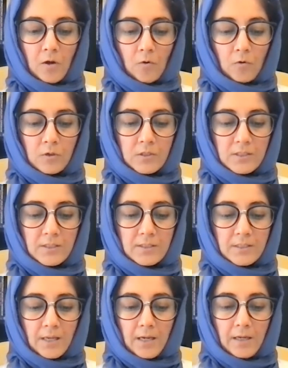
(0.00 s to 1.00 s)
or
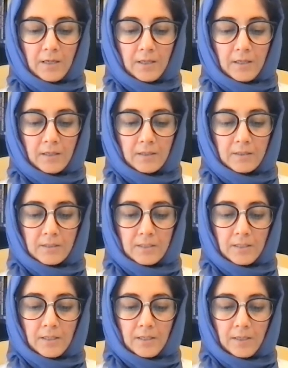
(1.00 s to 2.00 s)
680
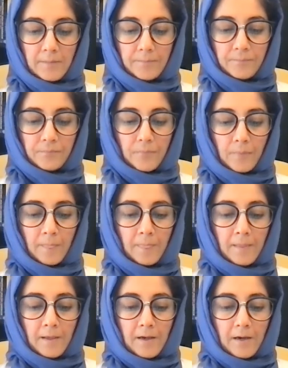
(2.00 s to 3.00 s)
CE,
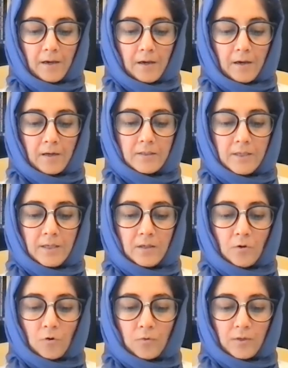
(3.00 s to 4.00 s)
a day
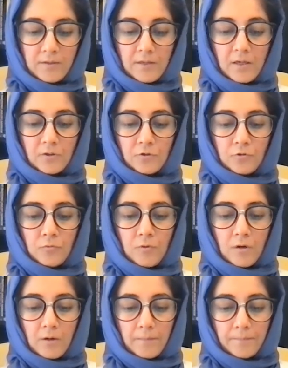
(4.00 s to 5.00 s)
known as
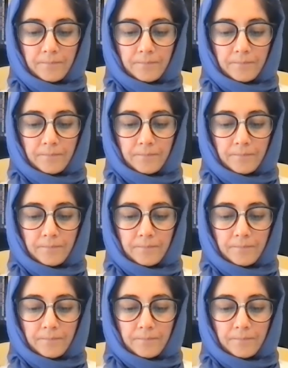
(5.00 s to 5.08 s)
Ashura.